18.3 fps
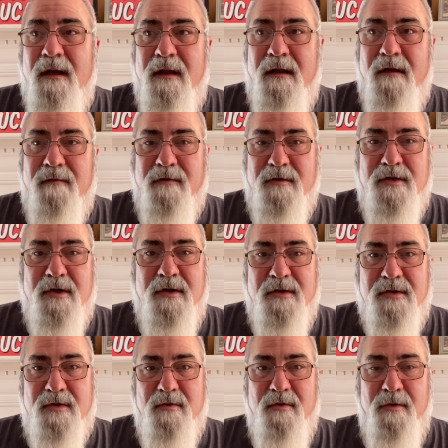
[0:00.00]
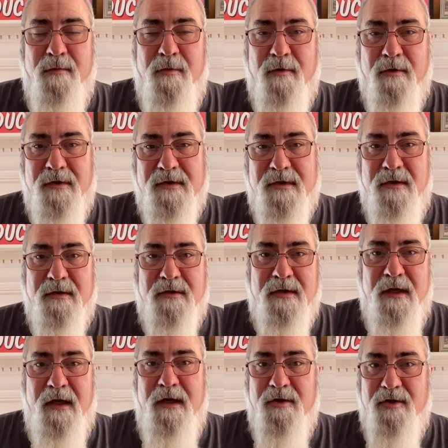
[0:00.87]
Virginia School Board
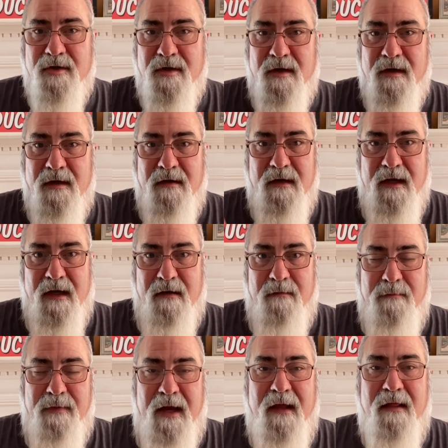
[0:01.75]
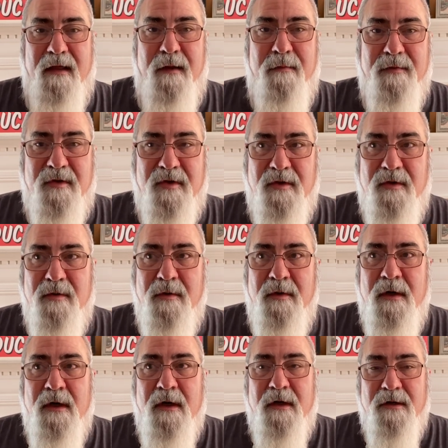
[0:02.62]
Association and pay them to